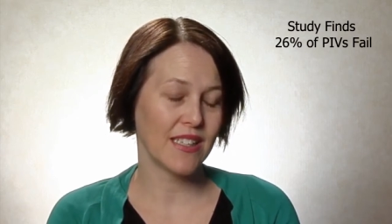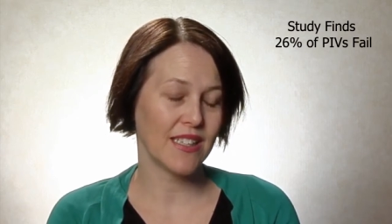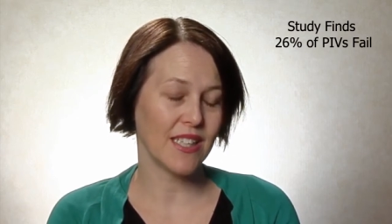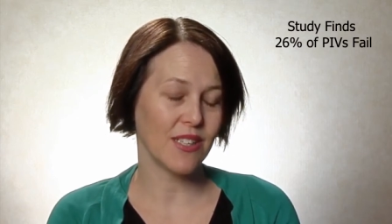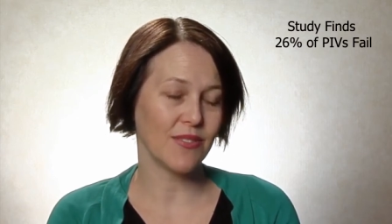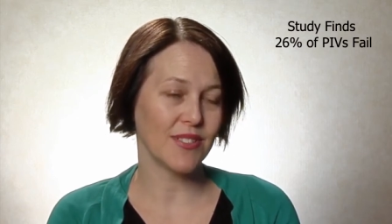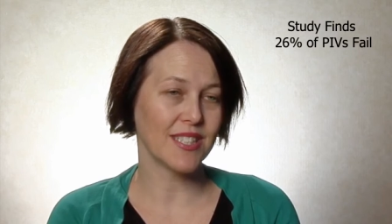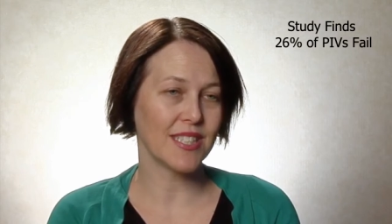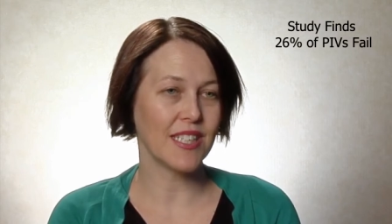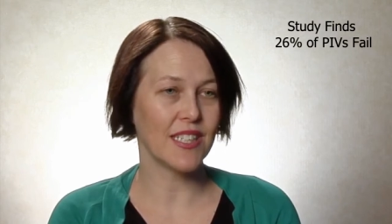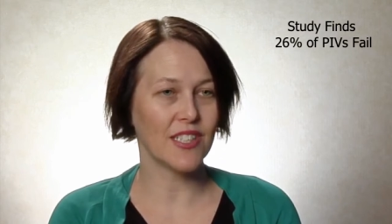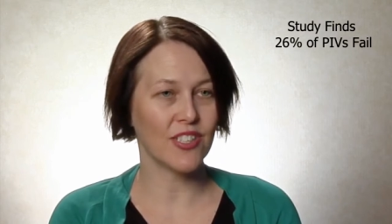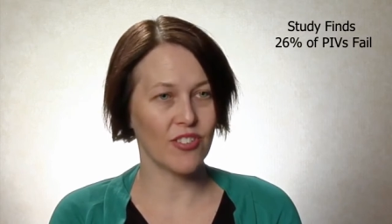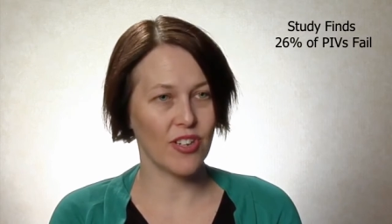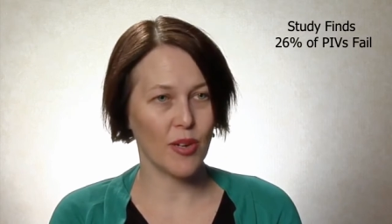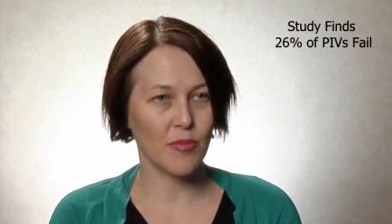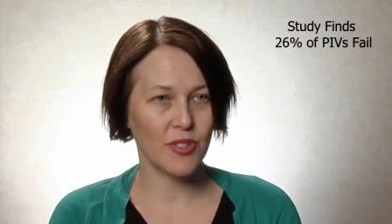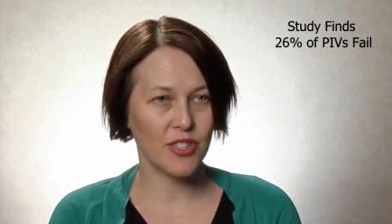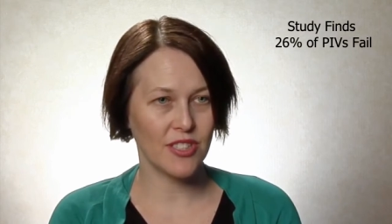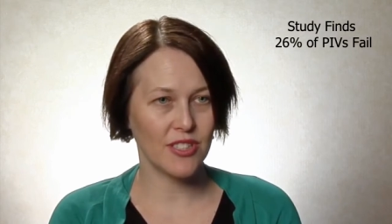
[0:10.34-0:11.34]
There was an
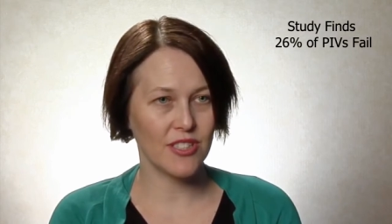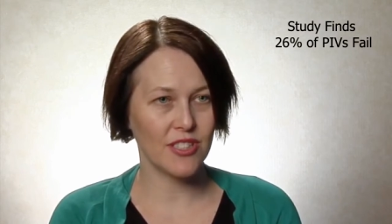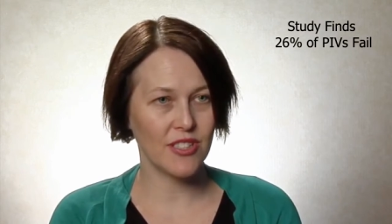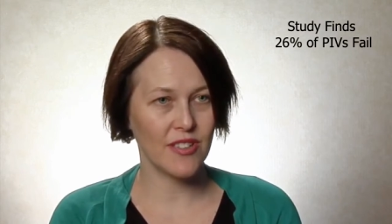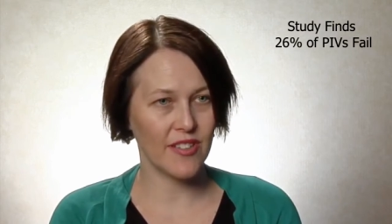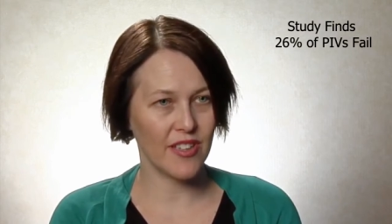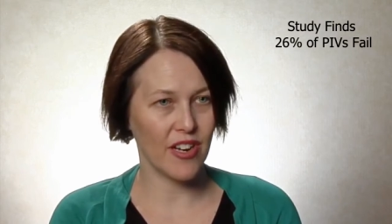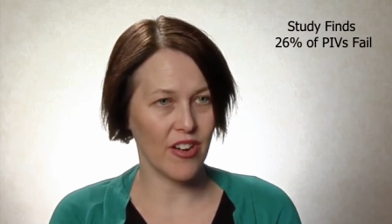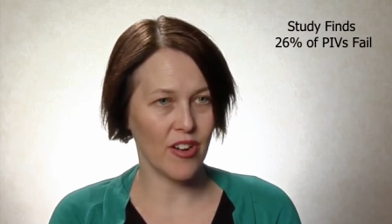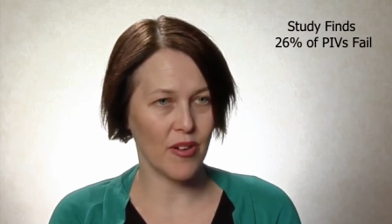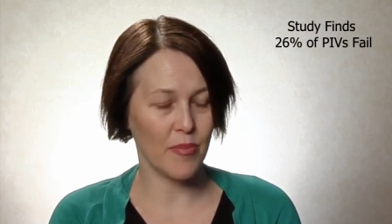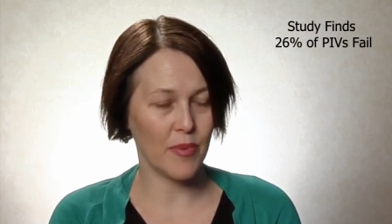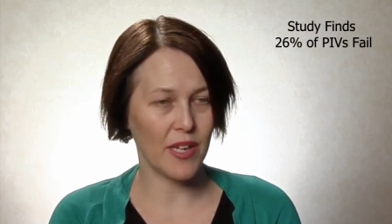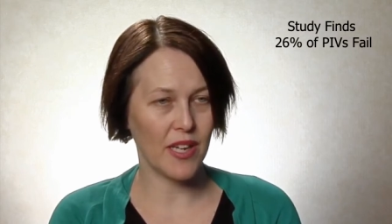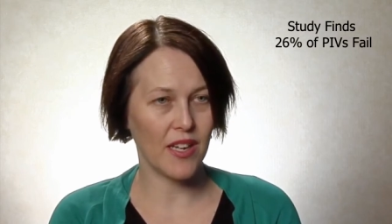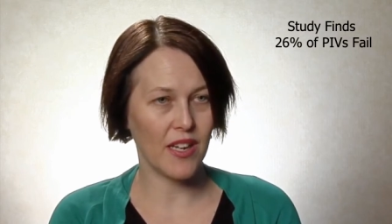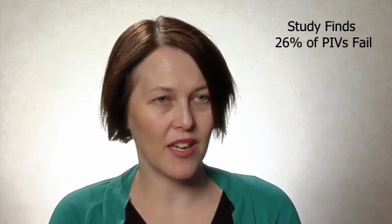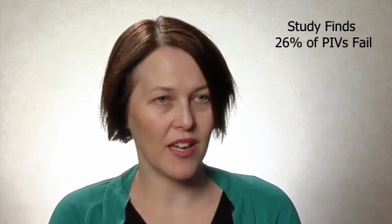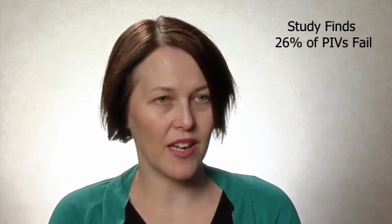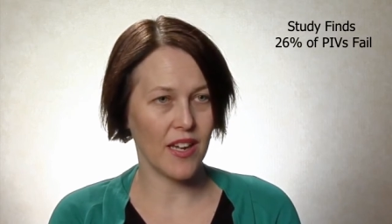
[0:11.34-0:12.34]
interruption to
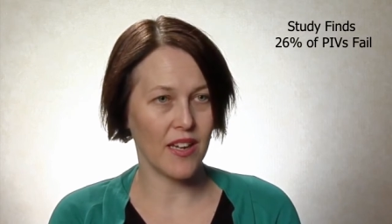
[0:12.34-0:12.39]
therapy